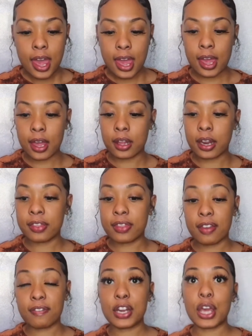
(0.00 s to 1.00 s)
And in
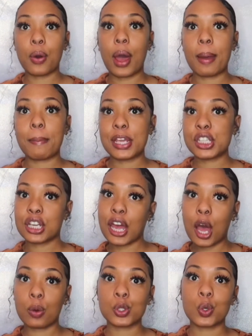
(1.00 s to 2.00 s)
that video, I mentioned
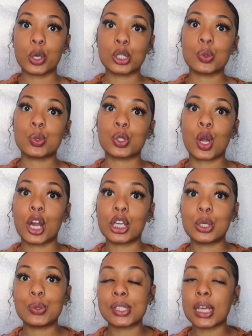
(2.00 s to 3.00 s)
how I was going to start
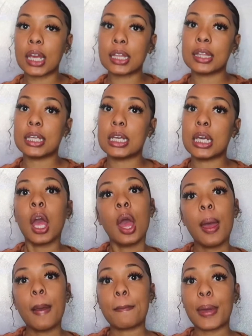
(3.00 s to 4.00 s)
using the
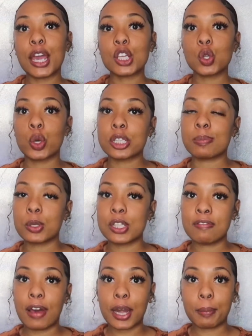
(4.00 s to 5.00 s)
Main Choice
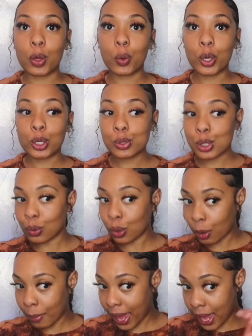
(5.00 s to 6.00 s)
multivitamin oil to
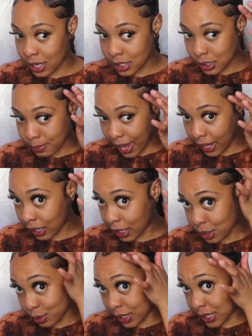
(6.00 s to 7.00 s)
grow my edges back. And
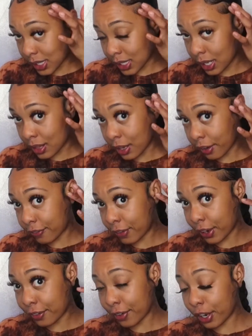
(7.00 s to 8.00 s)
as you can see, they're
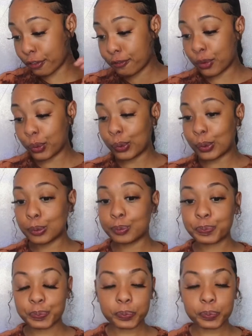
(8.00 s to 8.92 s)
very, very full.